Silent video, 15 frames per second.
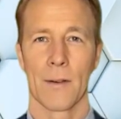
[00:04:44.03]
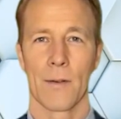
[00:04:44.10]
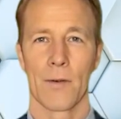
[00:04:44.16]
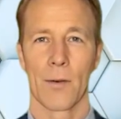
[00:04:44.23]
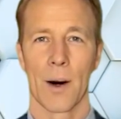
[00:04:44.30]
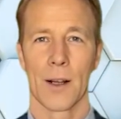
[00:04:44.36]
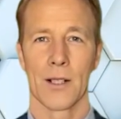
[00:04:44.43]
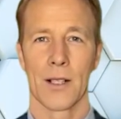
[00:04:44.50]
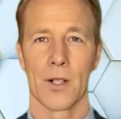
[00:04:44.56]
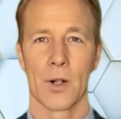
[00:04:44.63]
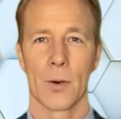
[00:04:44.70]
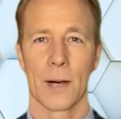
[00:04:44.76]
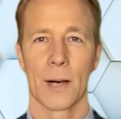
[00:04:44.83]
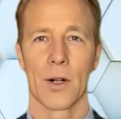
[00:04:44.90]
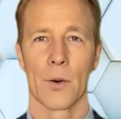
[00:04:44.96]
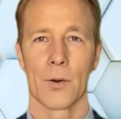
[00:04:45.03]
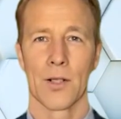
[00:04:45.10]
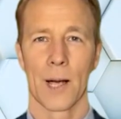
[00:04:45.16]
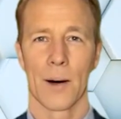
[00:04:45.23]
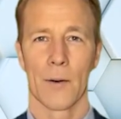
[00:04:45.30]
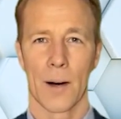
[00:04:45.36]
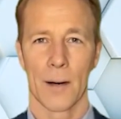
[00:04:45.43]
Phrases you can use
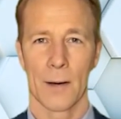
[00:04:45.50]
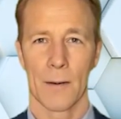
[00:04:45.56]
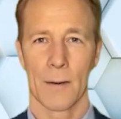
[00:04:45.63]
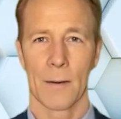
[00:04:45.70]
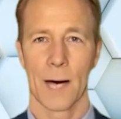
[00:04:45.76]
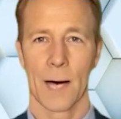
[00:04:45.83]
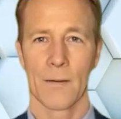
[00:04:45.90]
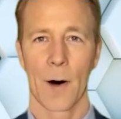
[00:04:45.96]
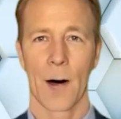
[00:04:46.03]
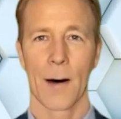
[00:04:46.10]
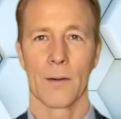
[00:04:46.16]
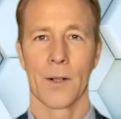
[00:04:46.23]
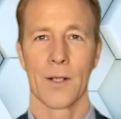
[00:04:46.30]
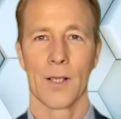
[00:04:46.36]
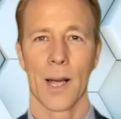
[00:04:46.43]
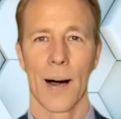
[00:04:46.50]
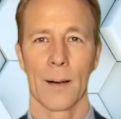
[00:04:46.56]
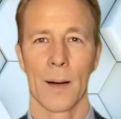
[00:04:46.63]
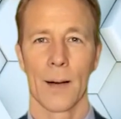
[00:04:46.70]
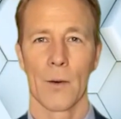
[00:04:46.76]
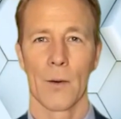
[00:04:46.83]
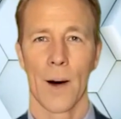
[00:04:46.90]
here are, "If I understand
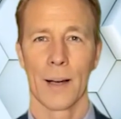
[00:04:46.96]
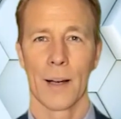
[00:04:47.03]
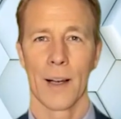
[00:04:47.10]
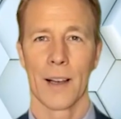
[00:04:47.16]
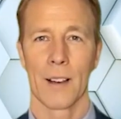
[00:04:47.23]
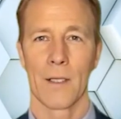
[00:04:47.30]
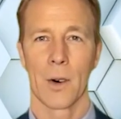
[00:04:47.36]
it correctly,